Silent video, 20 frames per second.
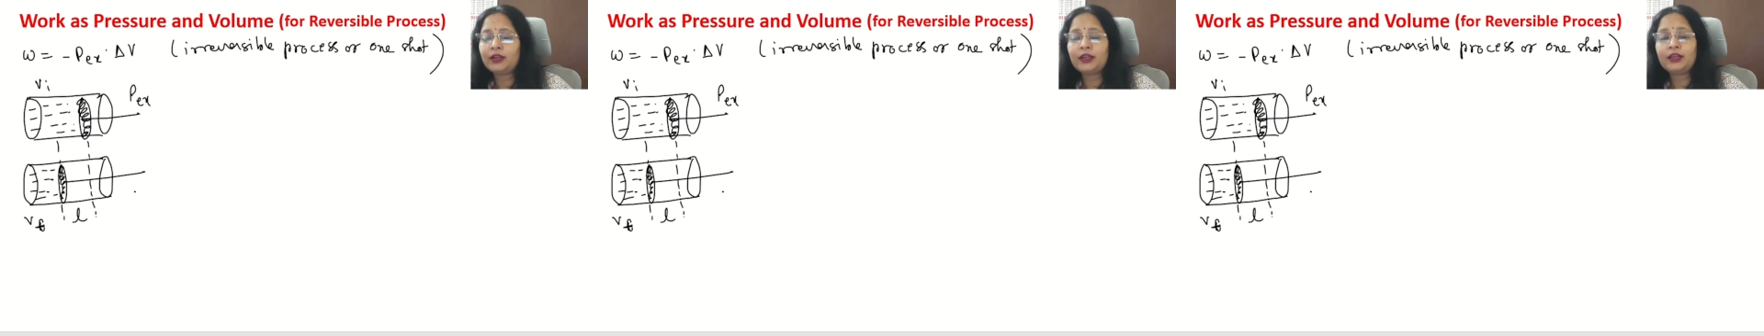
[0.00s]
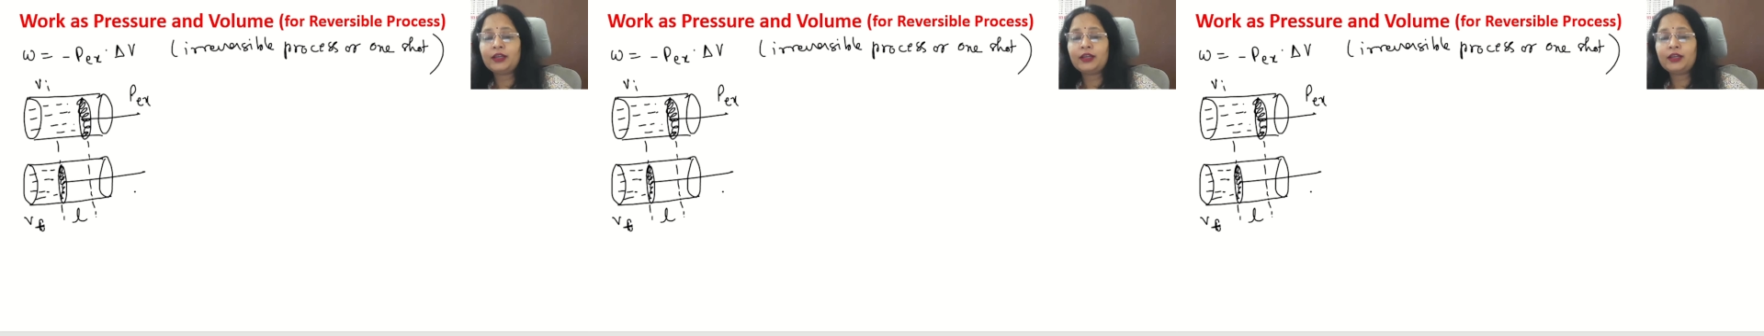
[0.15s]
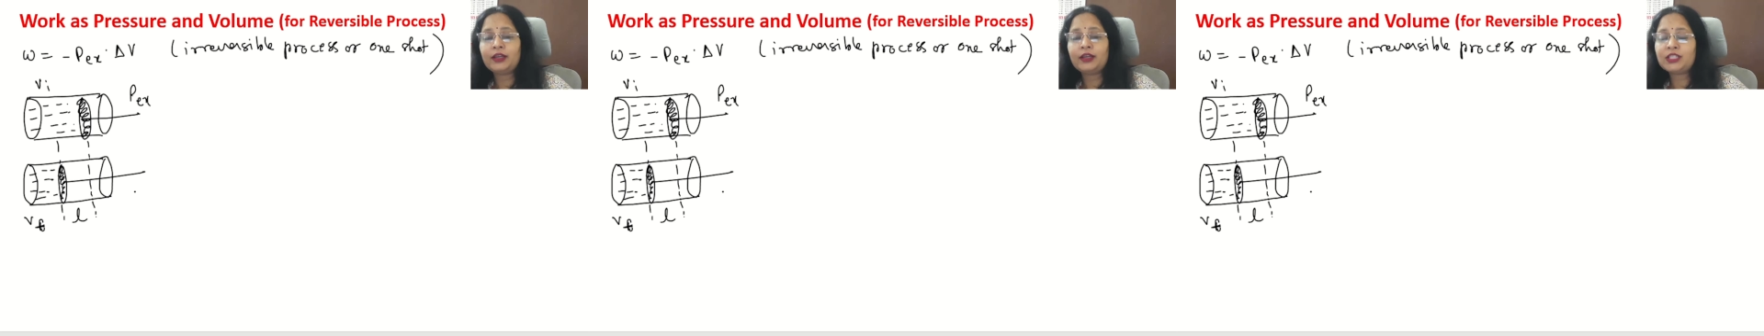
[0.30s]

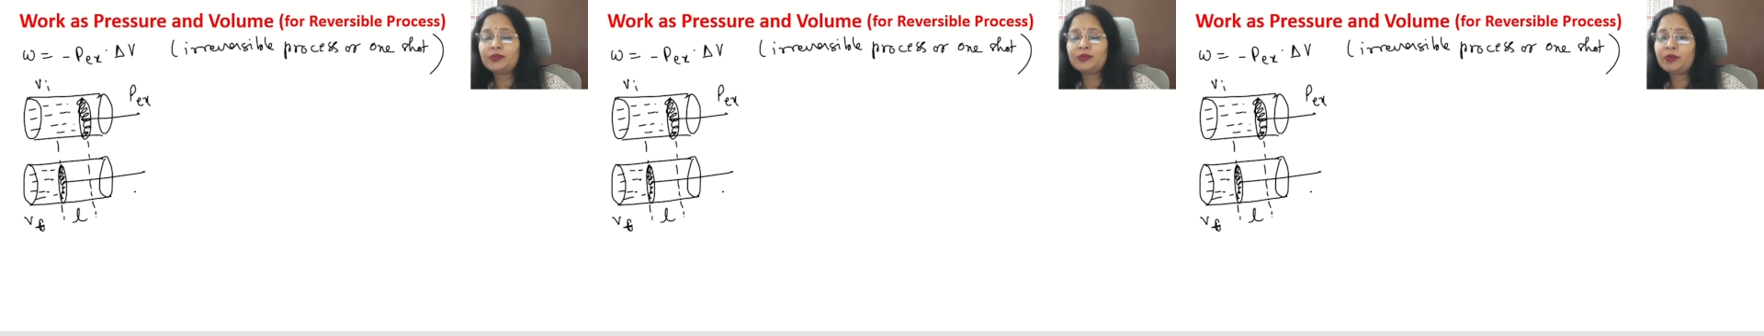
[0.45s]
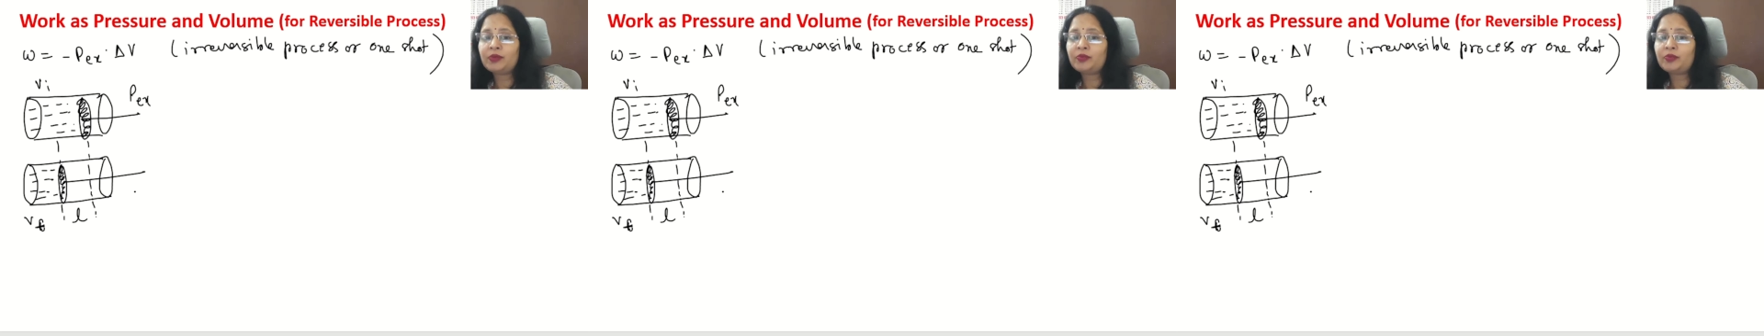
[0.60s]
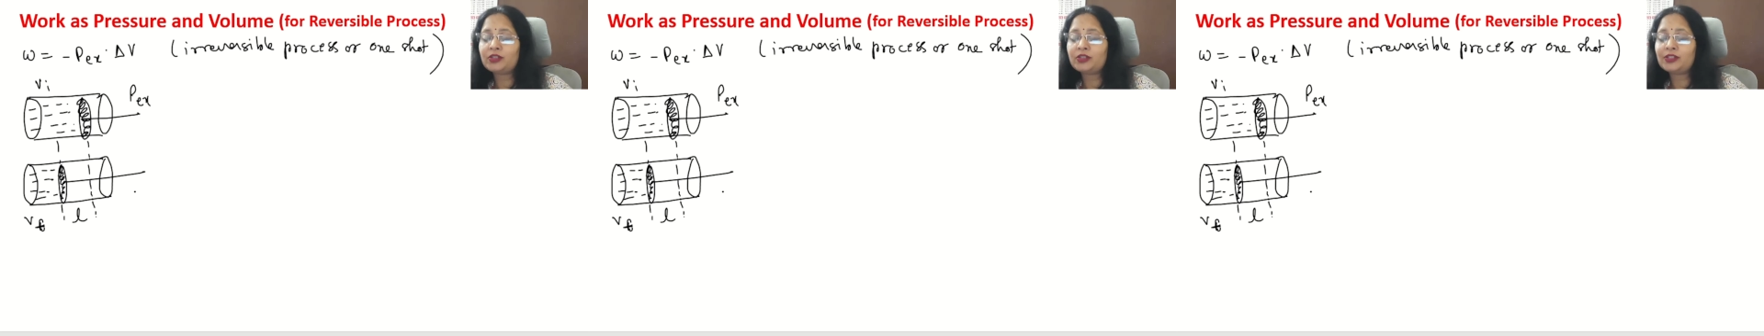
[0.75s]
irreversible
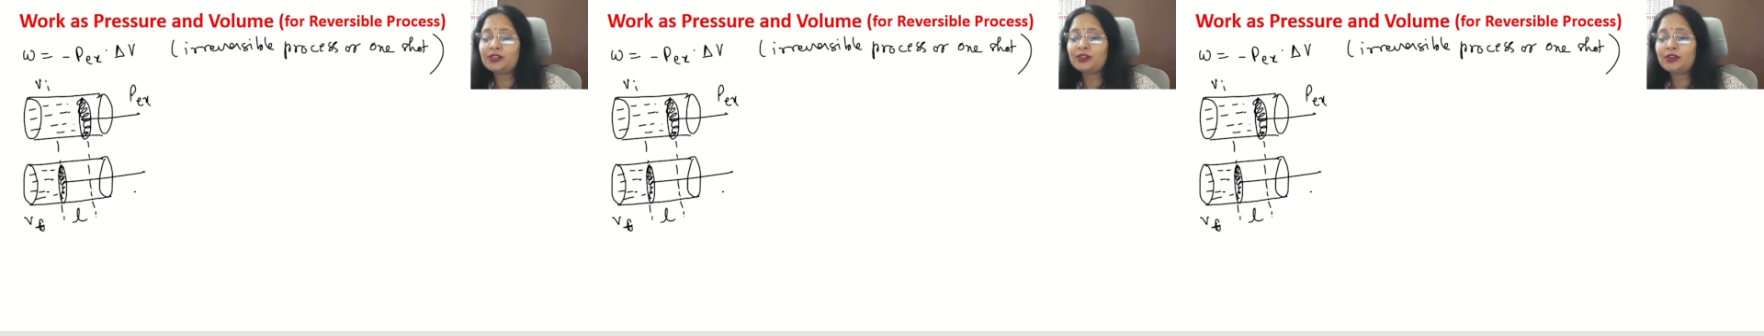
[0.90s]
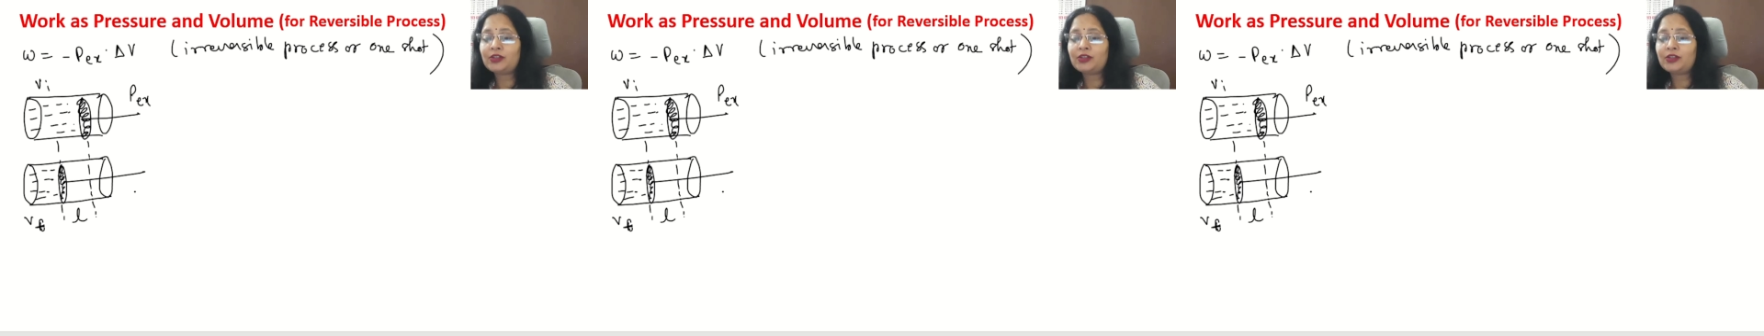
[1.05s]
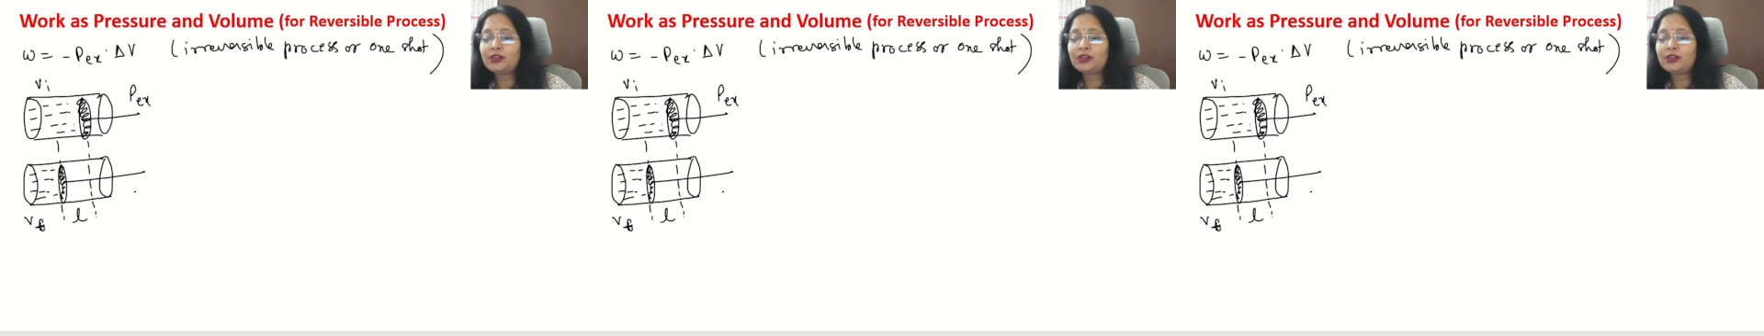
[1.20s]
process
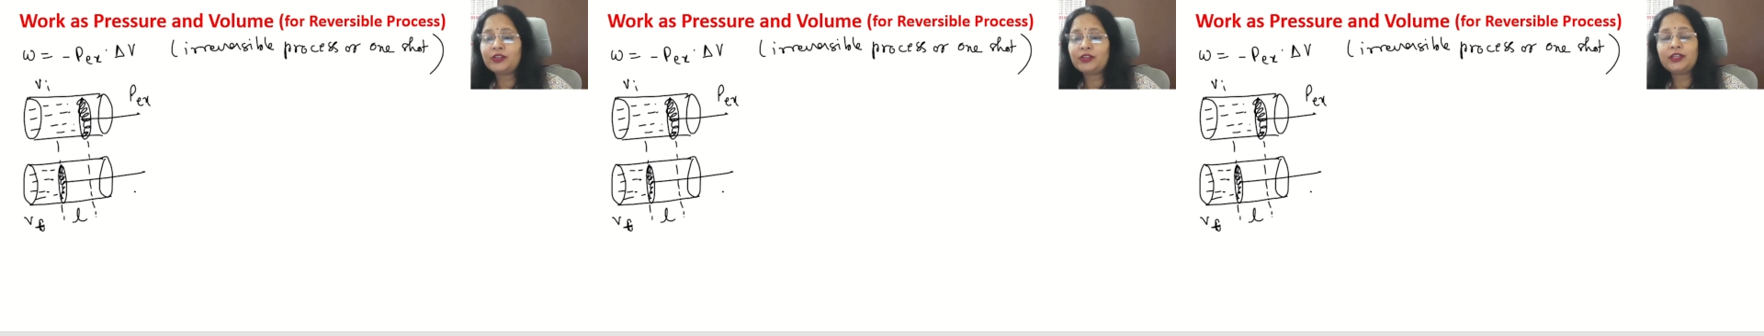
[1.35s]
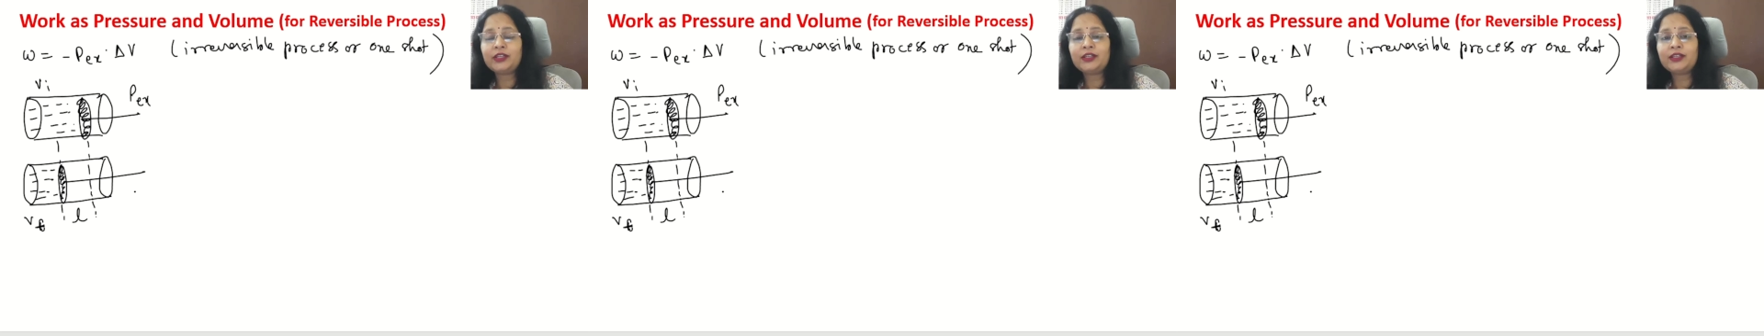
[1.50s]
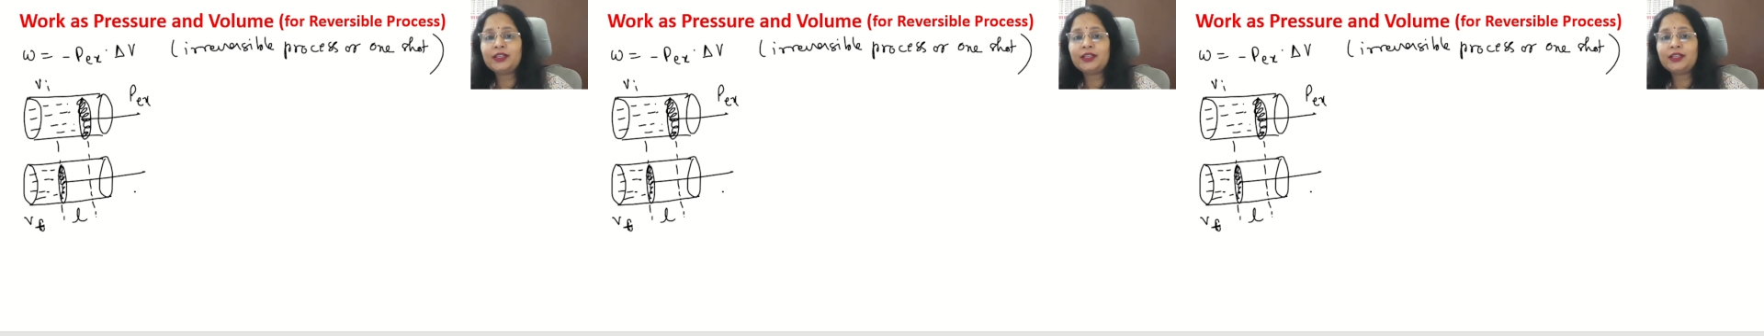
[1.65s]
also we did